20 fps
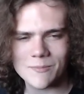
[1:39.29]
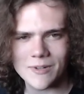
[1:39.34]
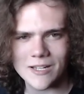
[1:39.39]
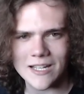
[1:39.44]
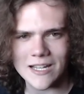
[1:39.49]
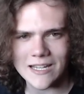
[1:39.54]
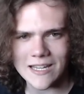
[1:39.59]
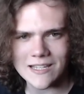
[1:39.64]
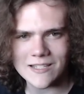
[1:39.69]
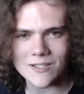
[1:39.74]
But
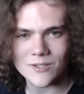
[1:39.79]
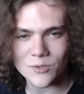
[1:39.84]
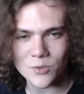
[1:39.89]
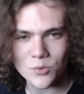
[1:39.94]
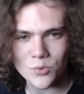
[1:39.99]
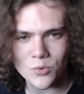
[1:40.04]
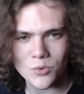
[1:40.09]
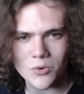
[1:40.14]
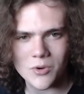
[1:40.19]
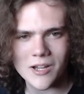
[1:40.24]
I guess it's
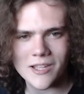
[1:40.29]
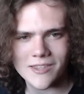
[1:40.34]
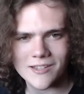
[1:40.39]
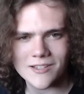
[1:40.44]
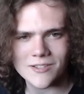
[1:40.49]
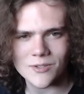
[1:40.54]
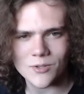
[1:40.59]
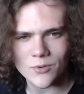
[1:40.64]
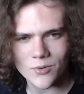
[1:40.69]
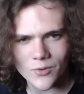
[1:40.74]
cool. I think
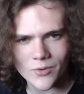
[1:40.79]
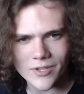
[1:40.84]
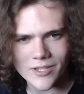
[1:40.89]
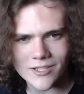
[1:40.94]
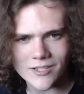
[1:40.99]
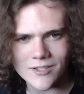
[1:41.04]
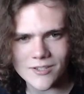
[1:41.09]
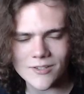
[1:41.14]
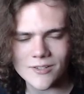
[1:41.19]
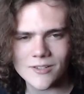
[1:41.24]
it's a cool thing to
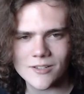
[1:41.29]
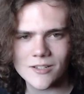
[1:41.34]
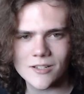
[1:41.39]
do.